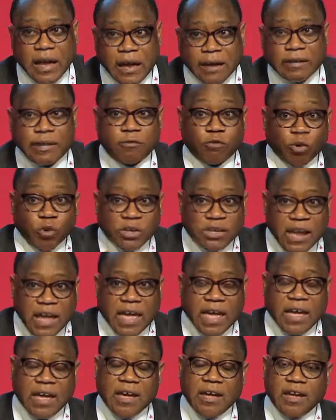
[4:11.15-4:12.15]
and
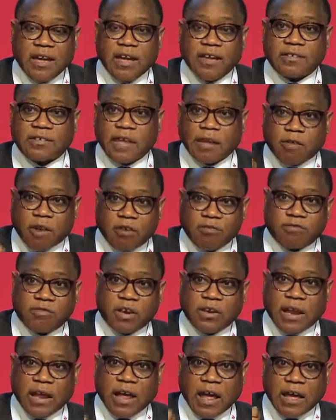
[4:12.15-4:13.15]
today is a
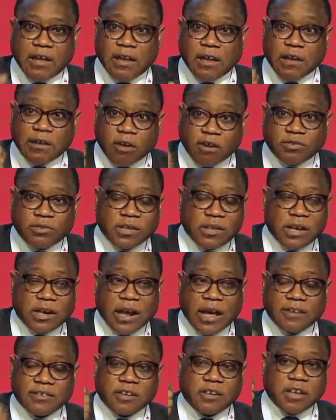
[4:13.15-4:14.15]
country that has a continent
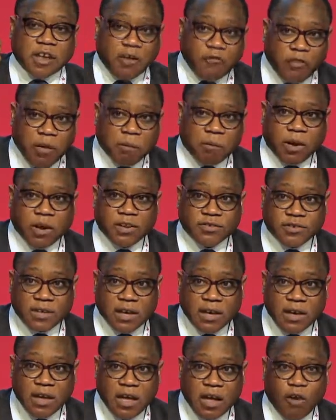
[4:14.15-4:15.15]
that has a different
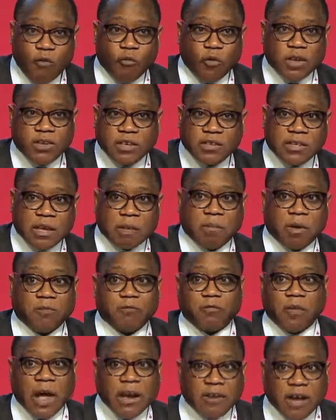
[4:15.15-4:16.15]
policy, which is about
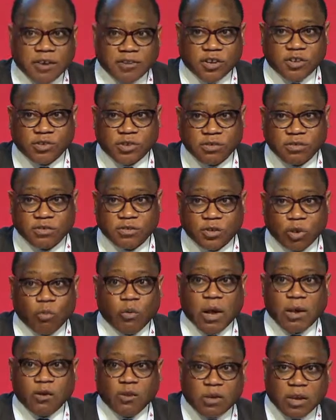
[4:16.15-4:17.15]
value addition. So
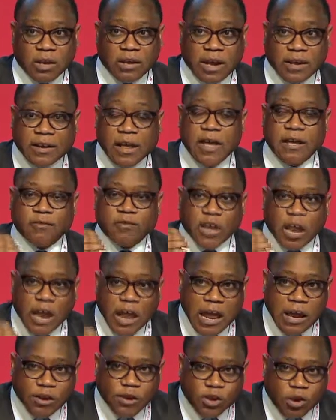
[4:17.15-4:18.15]
we're looking at the
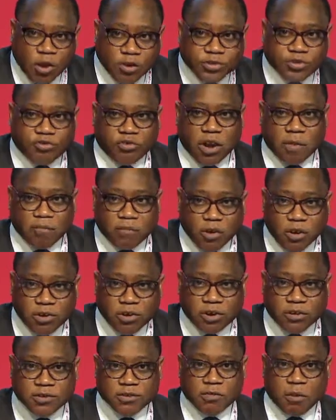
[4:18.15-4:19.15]
industrial
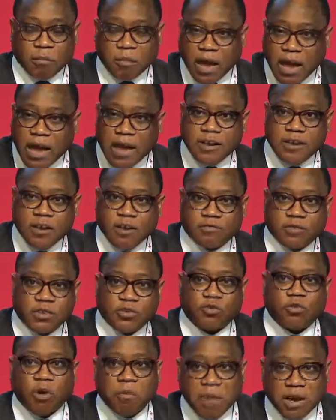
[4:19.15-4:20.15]
products from any of
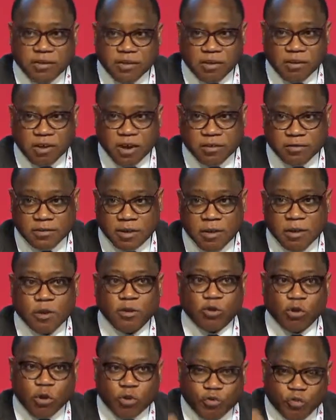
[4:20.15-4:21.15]
these raw materials
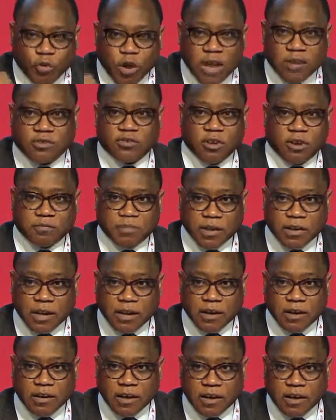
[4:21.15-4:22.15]
to create jobs
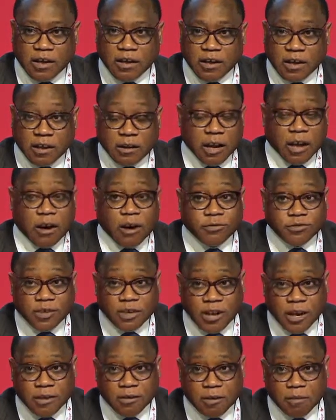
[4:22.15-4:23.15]
in the
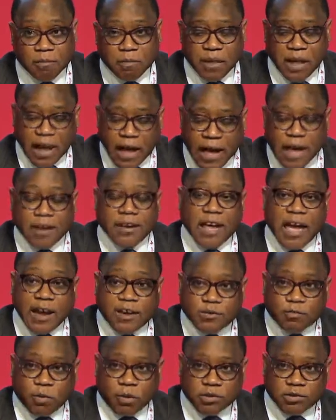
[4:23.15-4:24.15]
continent and
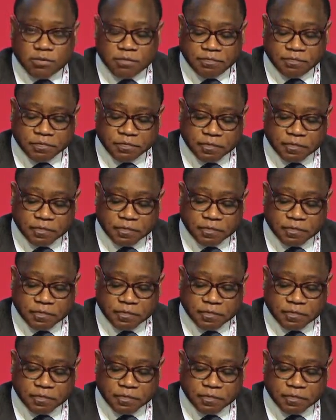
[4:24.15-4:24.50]
export